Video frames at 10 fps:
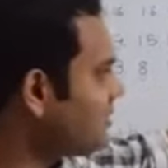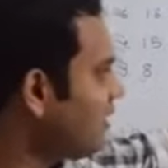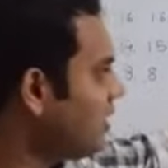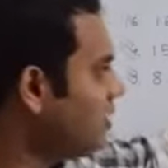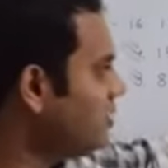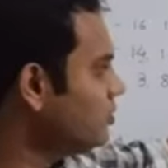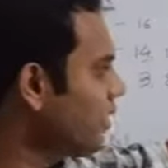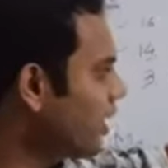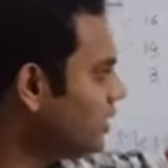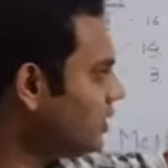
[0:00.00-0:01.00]
value
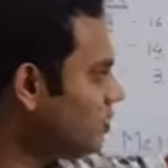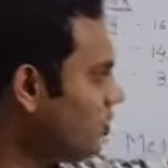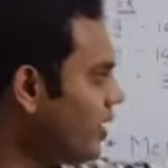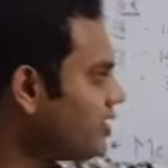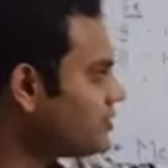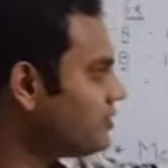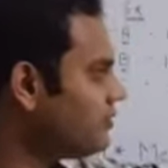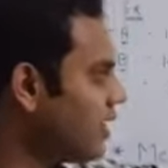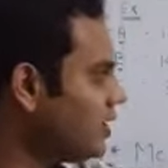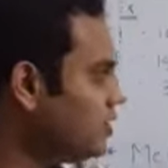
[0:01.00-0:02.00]
and lowest
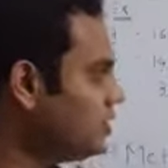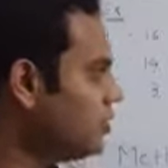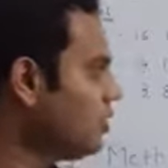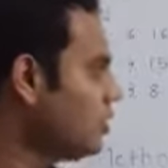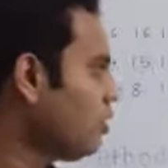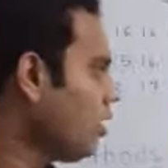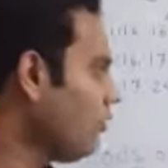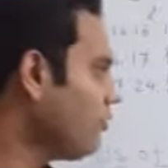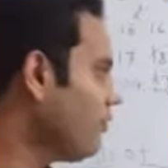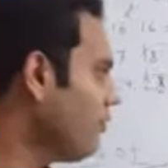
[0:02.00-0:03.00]
value
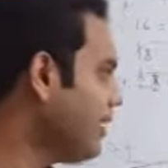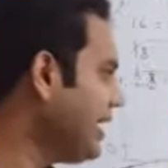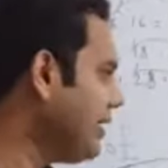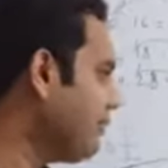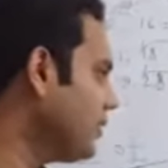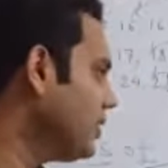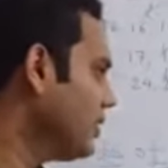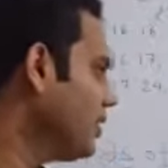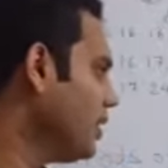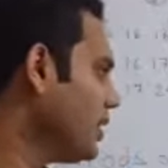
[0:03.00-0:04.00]
of a
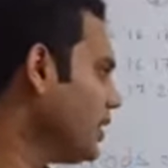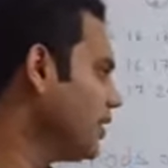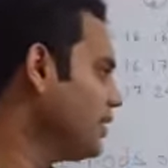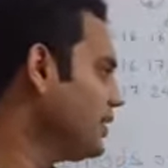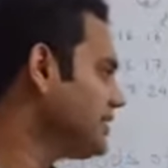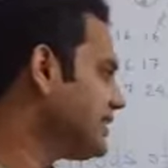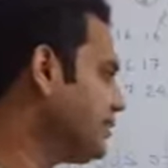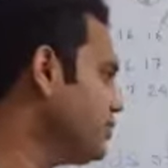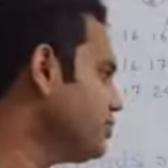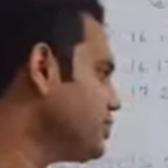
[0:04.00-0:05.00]
variable in a
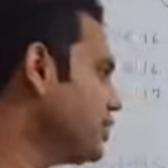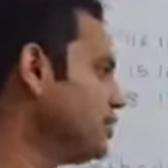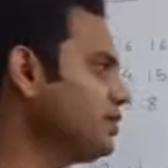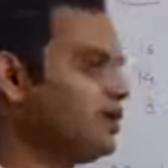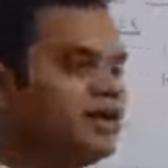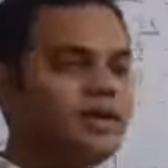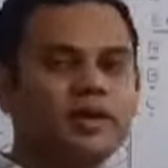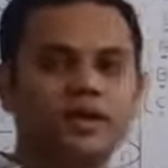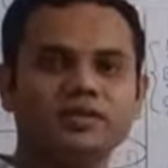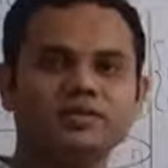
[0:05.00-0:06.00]
distribution
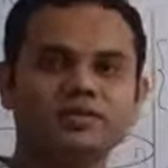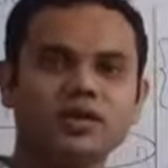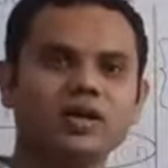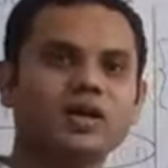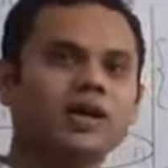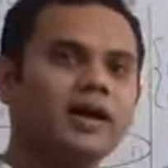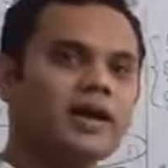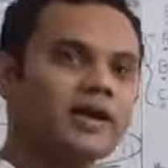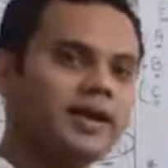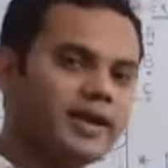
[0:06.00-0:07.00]
is your
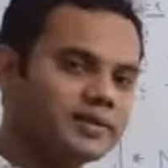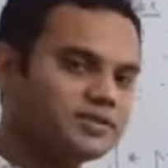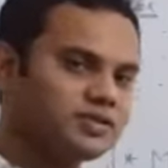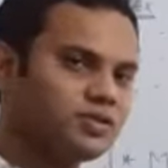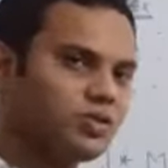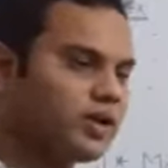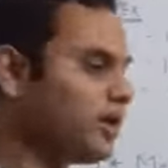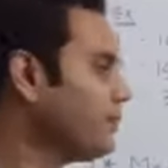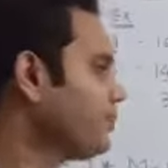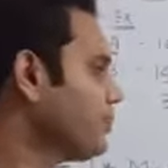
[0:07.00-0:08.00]
range.
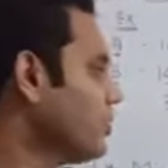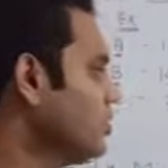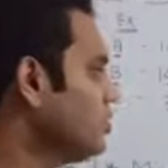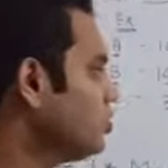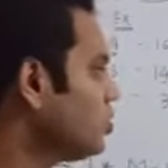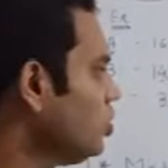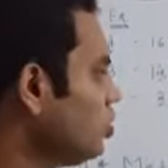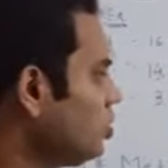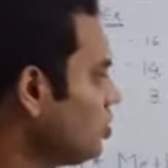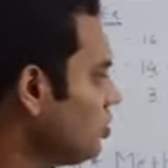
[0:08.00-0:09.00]
Okay,
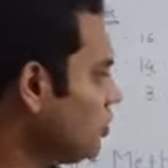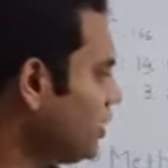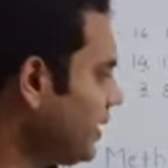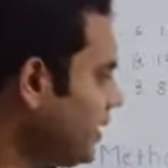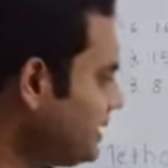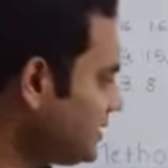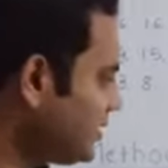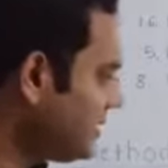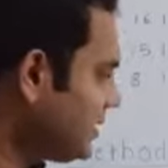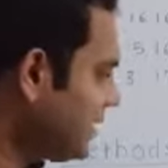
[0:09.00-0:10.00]
so range
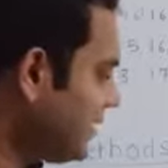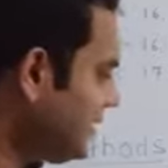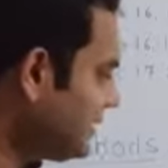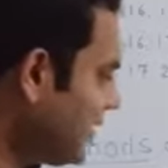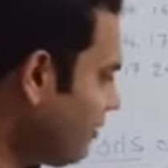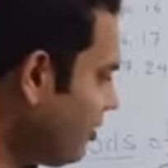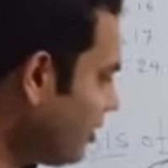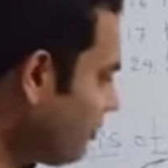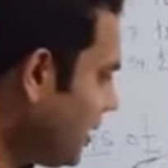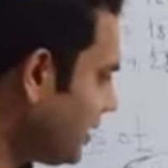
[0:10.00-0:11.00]
is
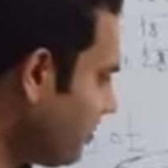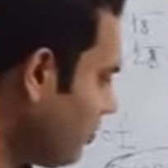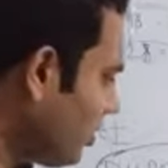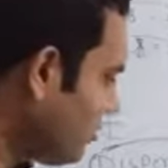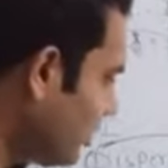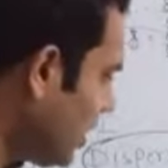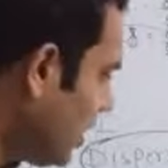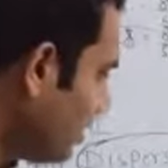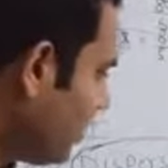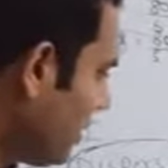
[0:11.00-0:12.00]
given by the
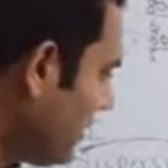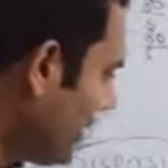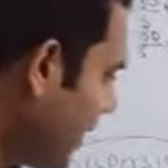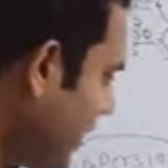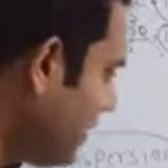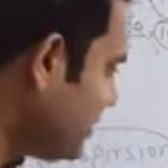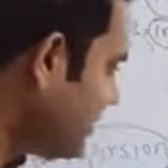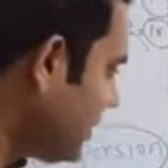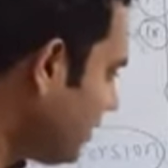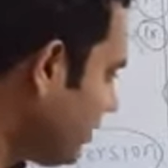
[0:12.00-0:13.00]
formula range
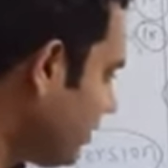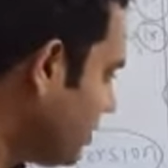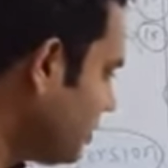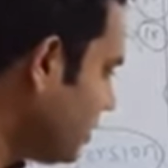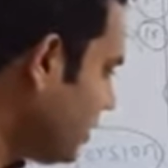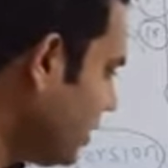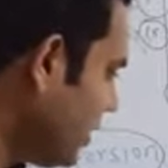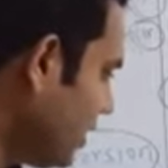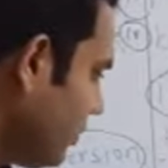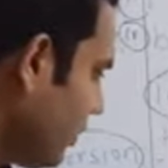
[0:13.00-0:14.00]
equal
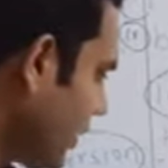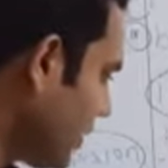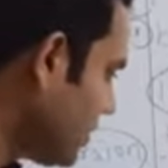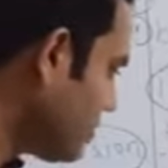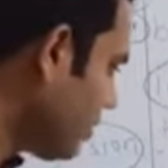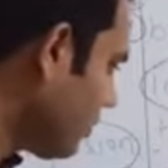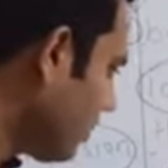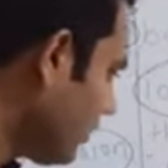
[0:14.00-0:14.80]
in bracket short form